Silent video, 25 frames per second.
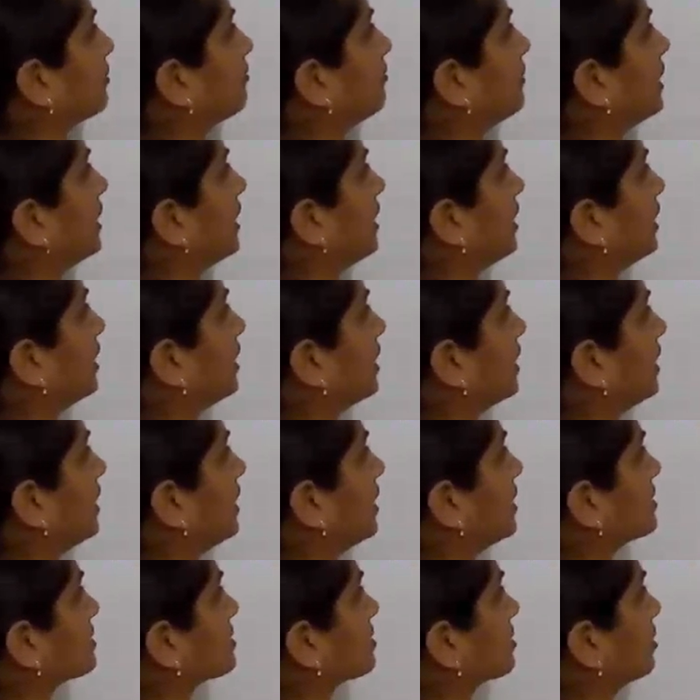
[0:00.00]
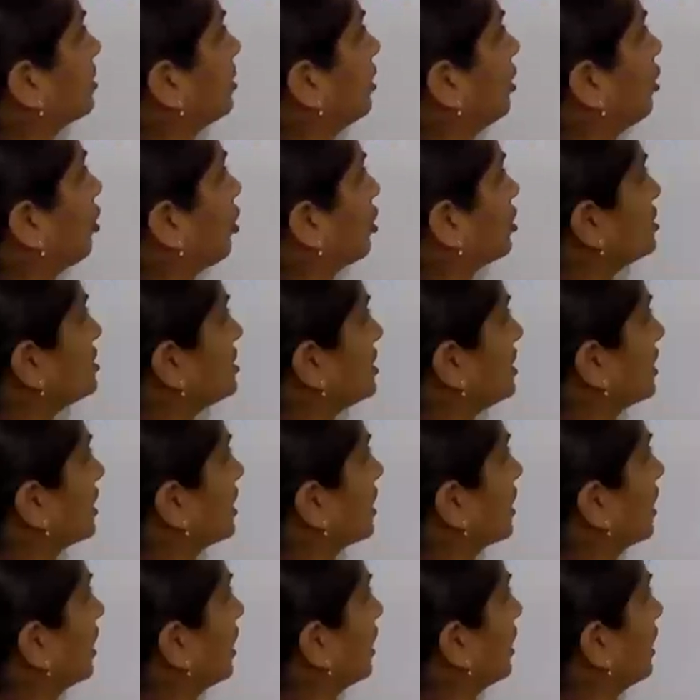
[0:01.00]
the meaning is
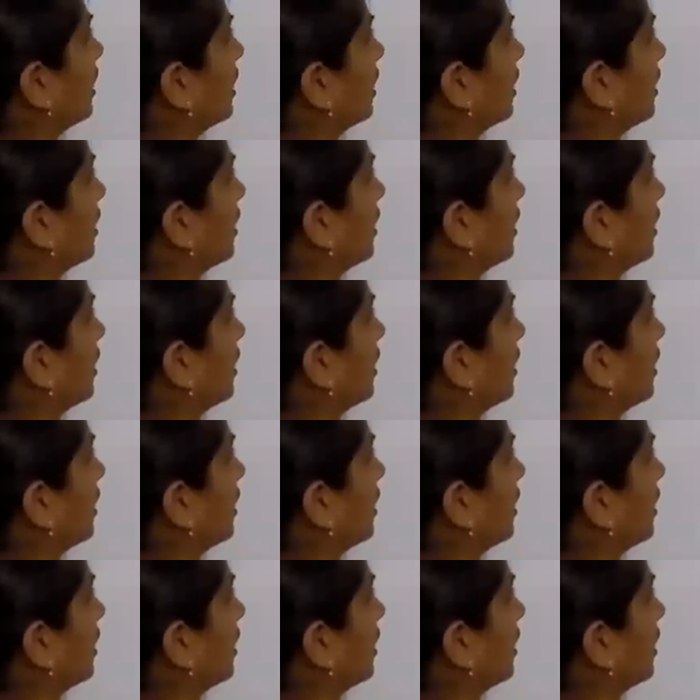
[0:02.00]
logical